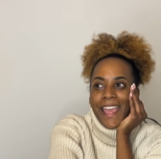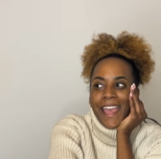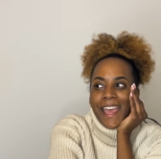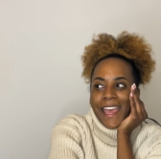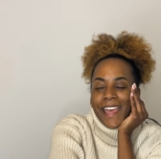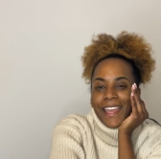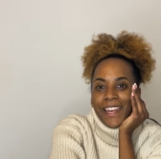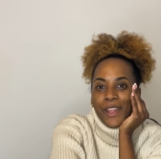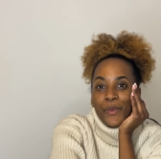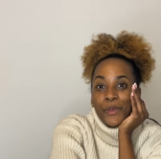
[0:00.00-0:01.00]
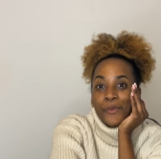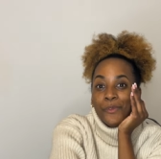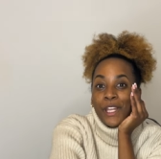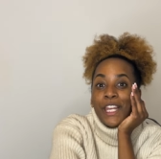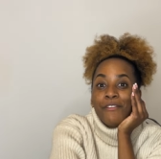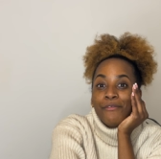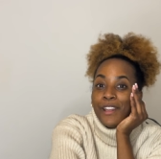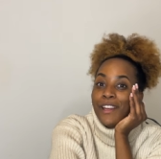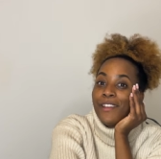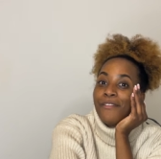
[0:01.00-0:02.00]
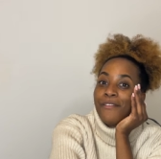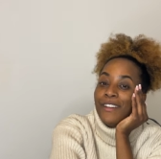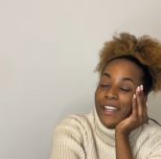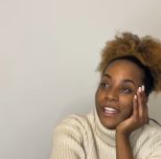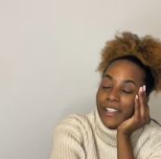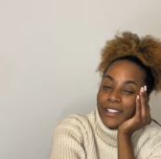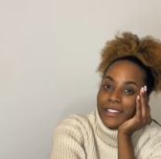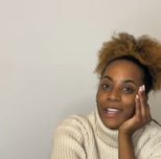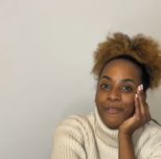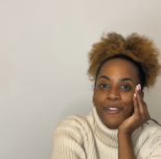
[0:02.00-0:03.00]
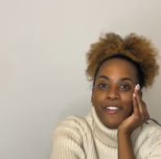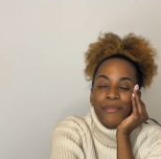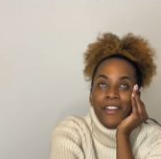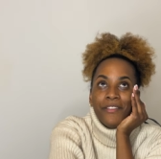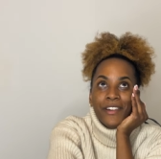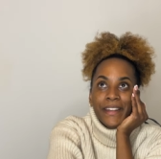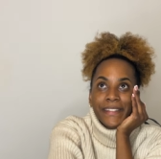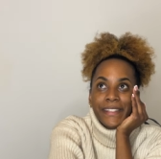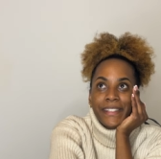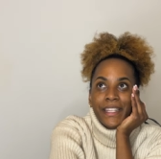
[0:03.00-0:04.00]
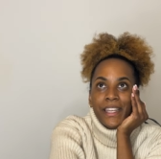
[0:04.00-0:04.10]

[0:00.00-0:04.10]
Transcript: and it was really, really, really a good time with all my friends,